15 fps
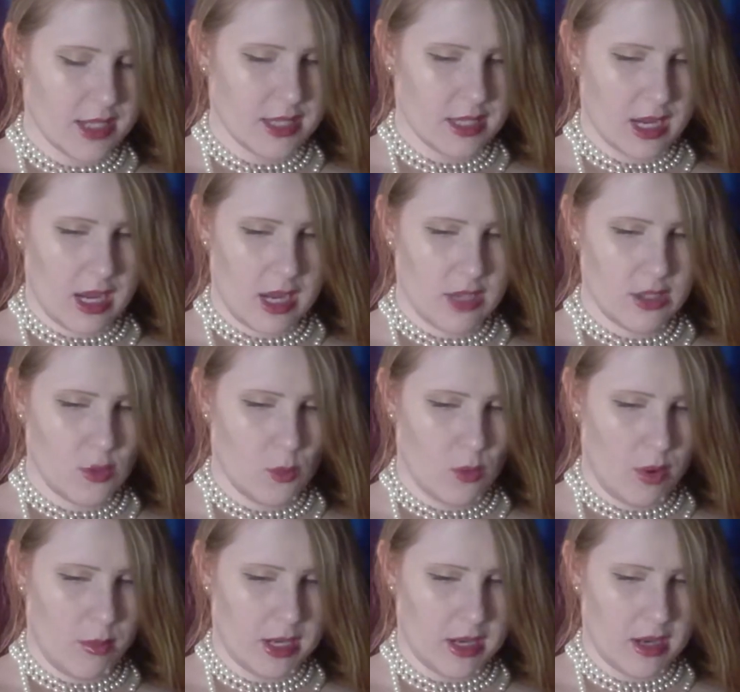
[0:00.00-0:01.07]
an aged
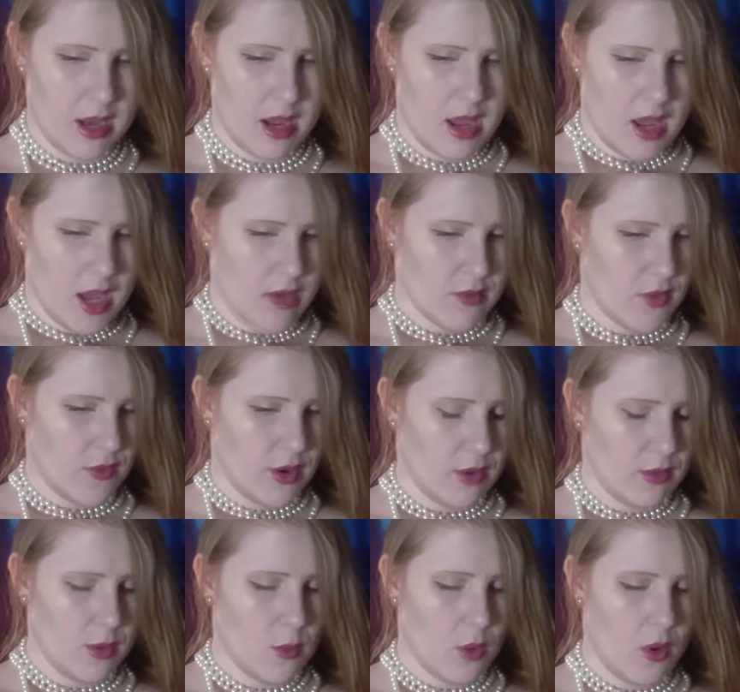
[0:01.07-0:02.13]
woman of a very
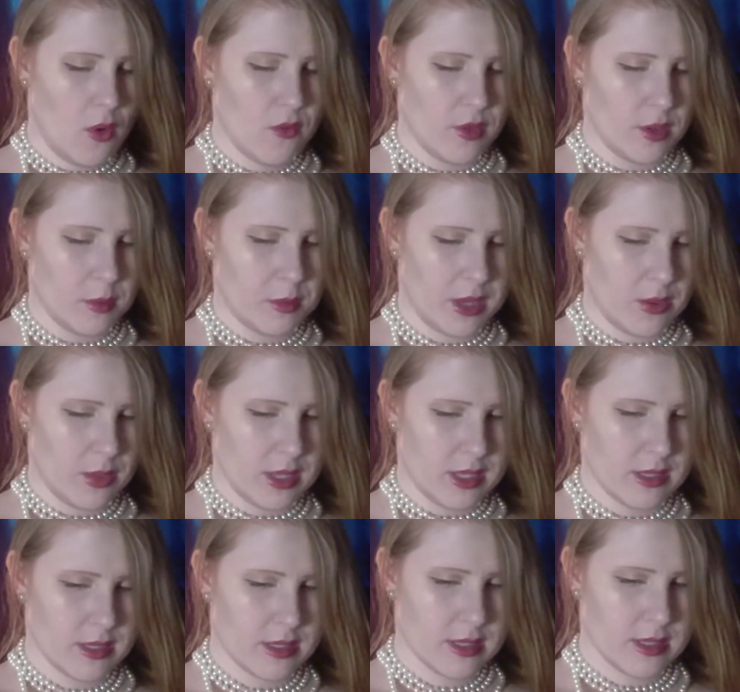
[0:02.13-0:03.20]
woeful
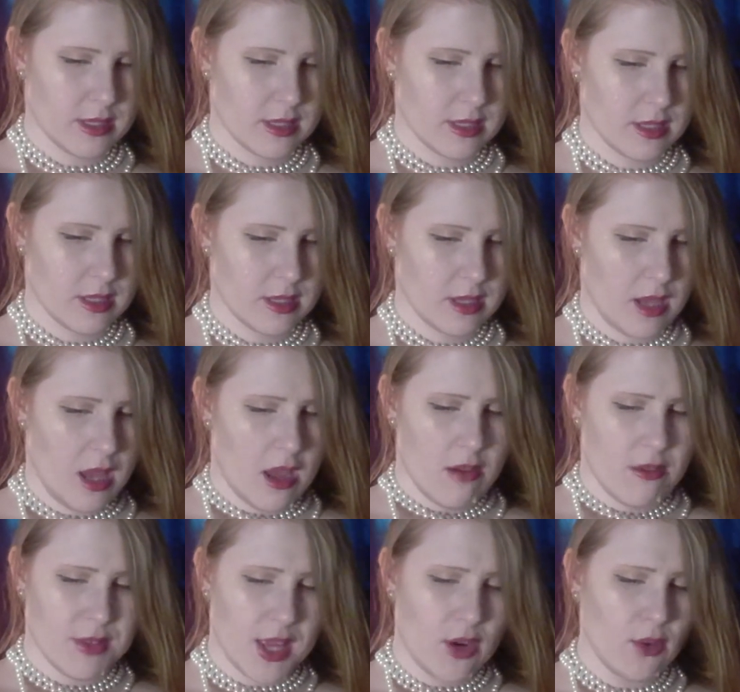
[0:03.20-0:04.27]
appearance.
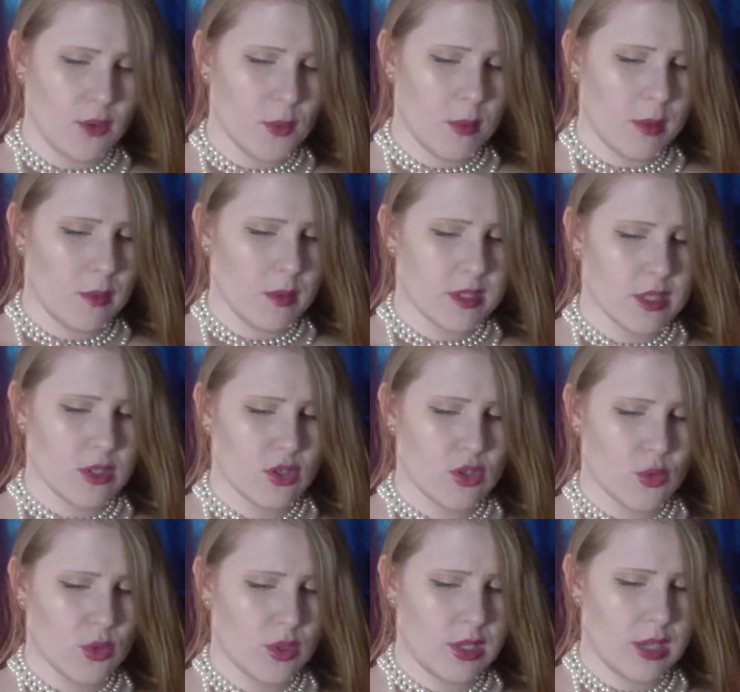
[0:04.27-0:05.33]
For that old woman was
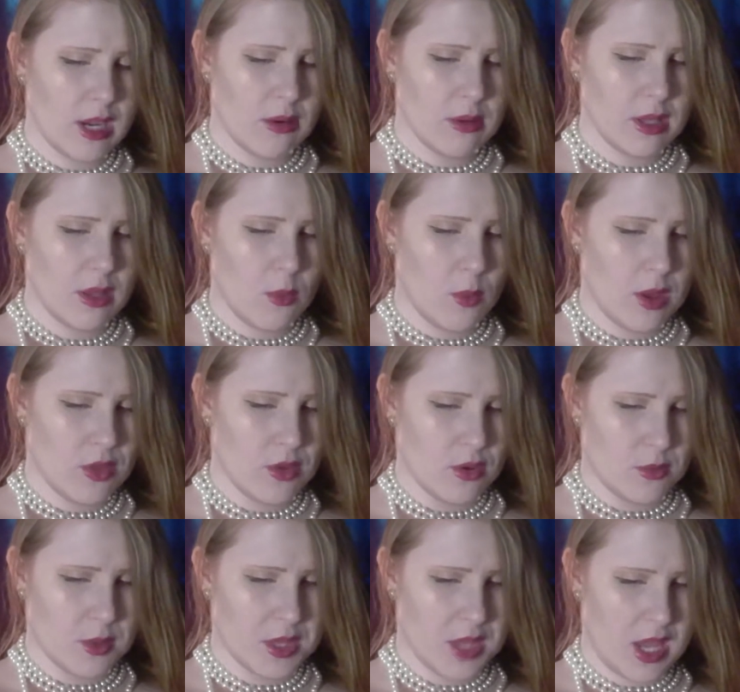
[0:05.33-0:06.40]
extraordinarily withered
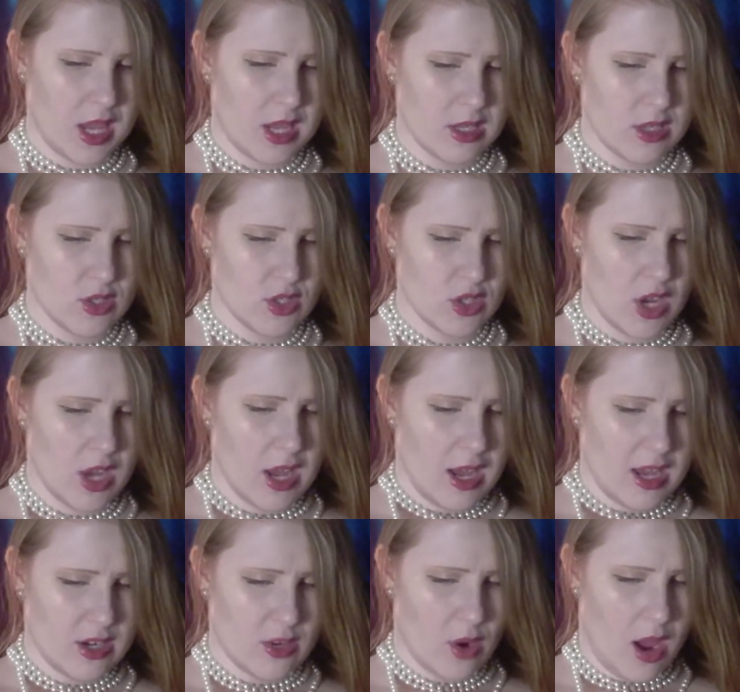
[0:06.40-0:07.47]
with age,
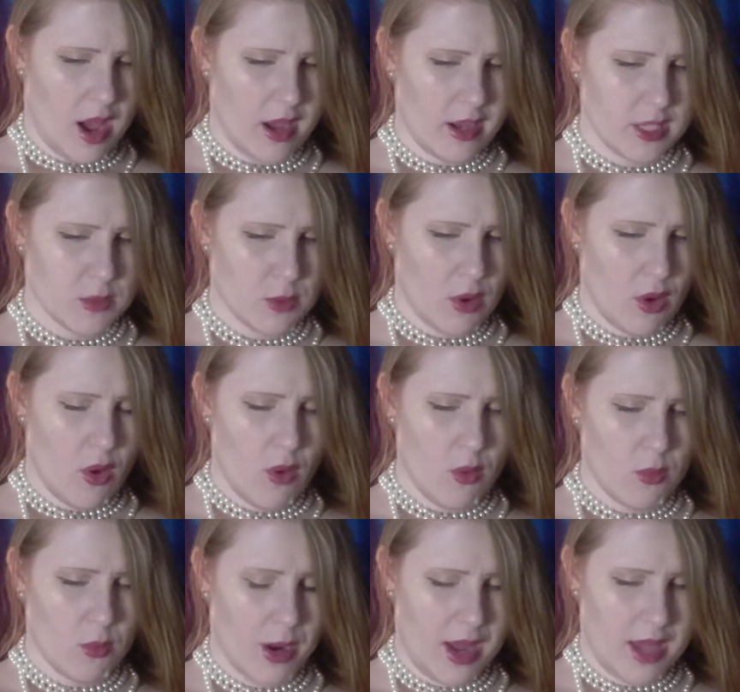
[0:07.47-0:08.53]
and her eyes were all
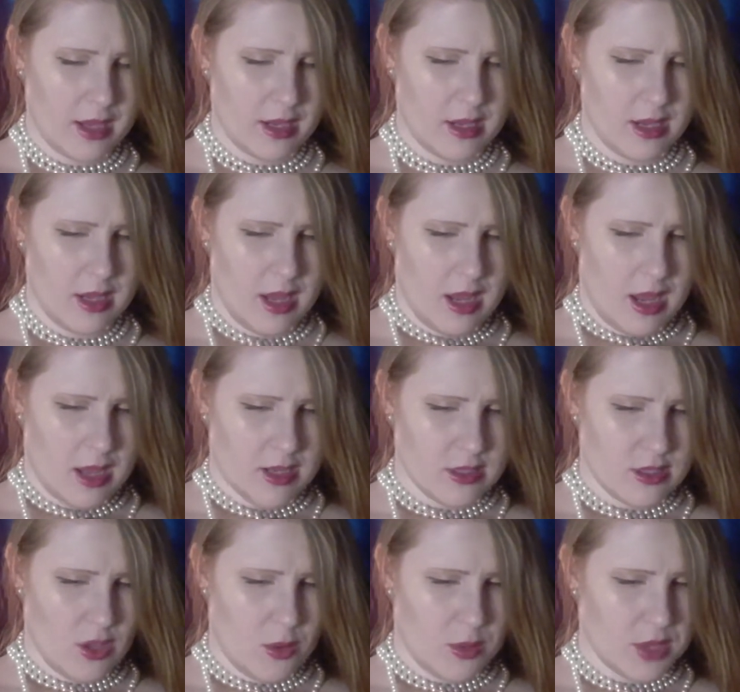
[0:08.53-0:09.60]
red, as
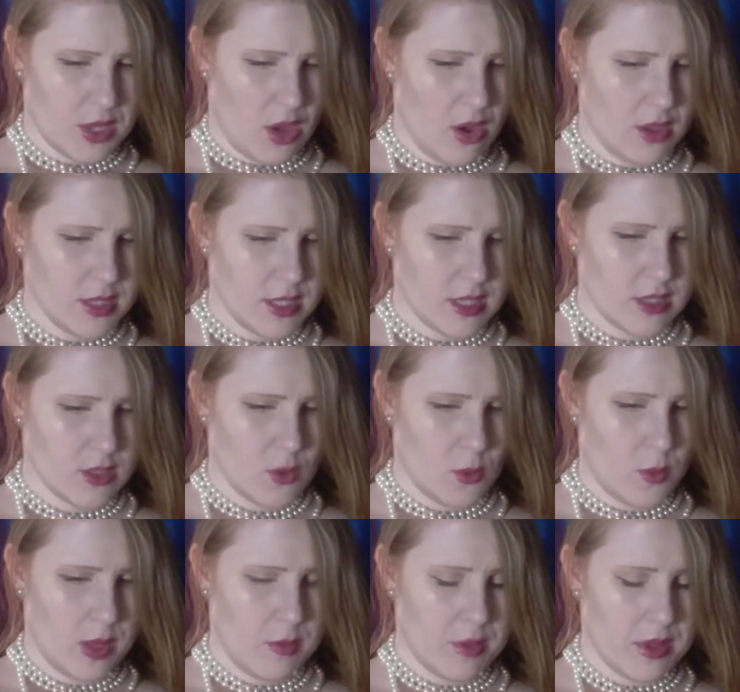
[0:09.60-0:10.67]
though with a continental
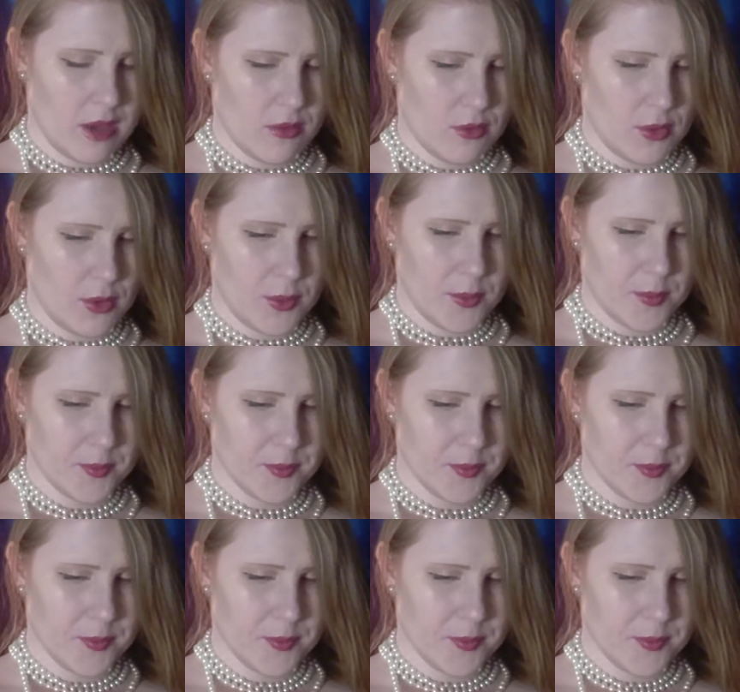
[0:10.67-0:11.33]
weeping of rheum.